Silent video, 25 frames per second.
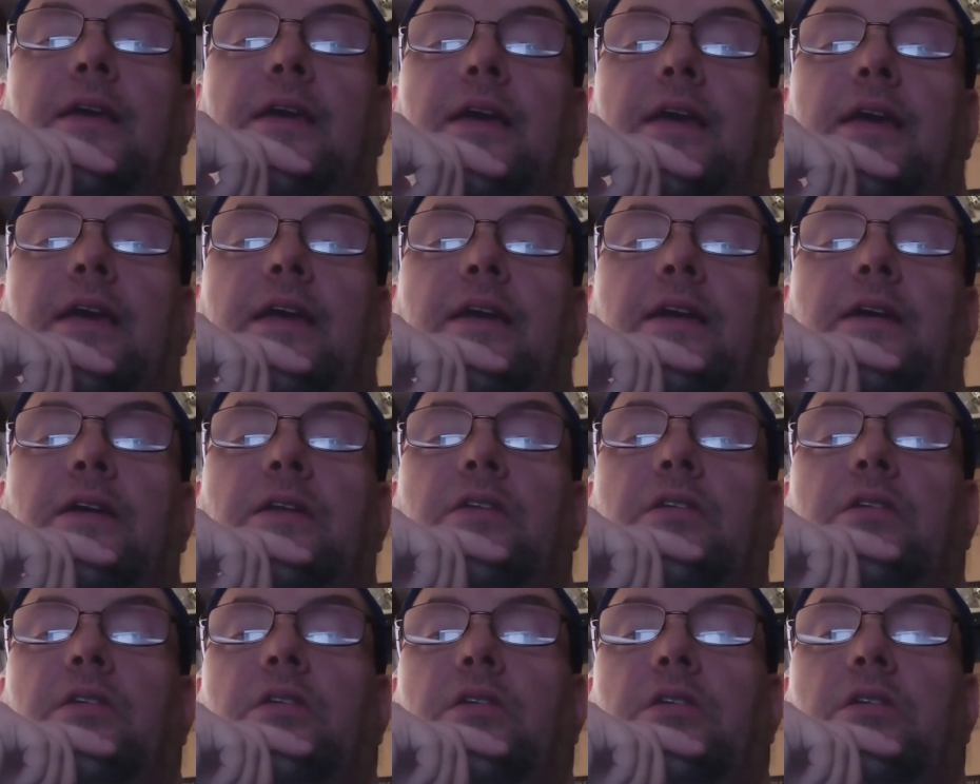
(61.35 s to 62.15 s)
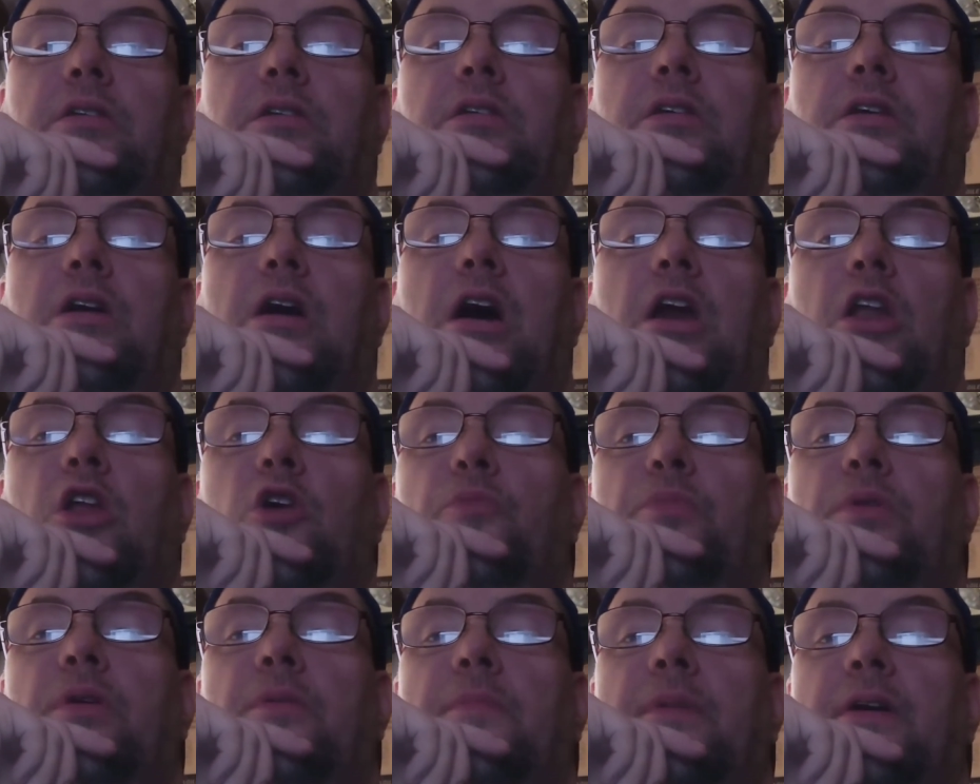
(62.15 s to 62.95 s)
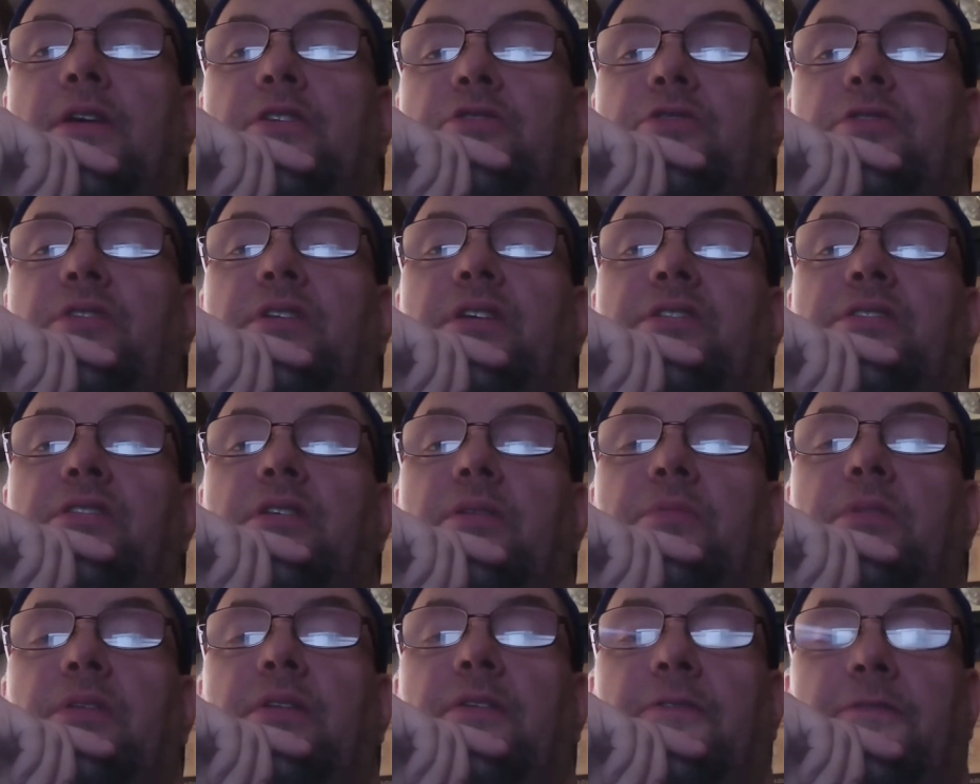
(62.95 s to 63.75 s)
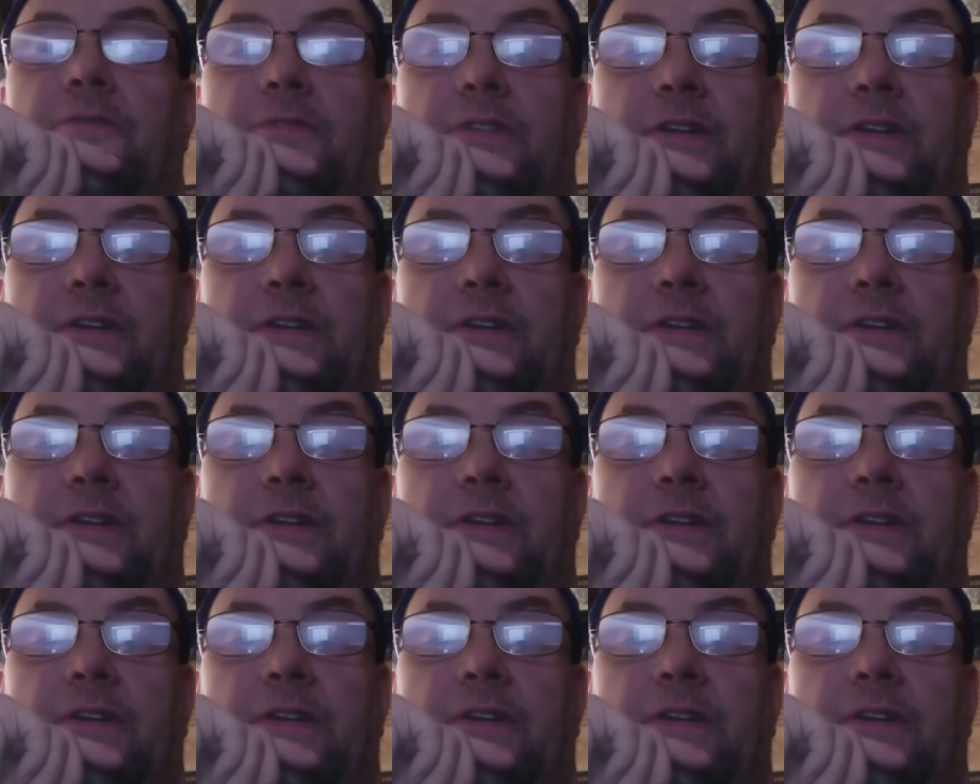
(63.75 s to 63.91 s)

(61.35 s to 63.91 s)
And autobidmaster did something